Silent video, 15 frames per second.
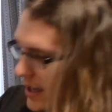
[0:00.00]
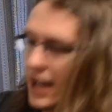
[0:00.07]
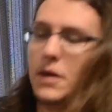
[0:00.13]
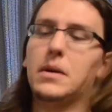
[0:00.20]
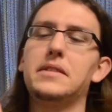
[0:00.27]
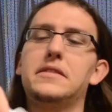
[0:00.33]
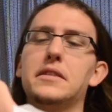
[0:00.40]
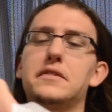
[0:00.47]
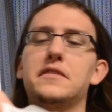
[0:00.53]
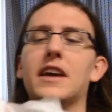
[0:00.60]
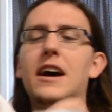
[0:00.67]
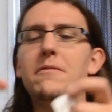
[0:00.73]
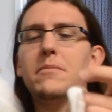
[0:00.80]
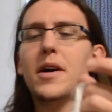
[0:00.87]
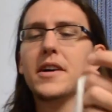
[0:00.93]
I went to
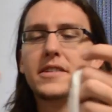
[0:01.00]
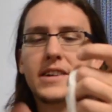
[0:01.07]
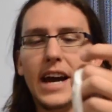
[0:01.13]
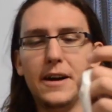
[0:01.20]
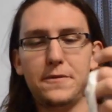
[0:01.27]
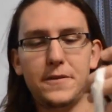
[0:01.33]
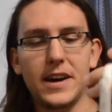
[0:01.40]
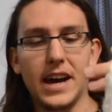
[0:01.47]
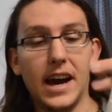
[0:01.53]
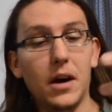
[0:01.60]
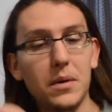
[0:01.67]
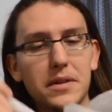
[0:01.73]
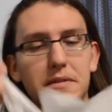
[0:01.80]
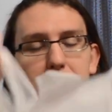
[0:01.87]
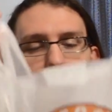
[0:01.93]
San Mark Cafe. I
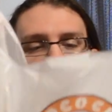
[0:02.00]
always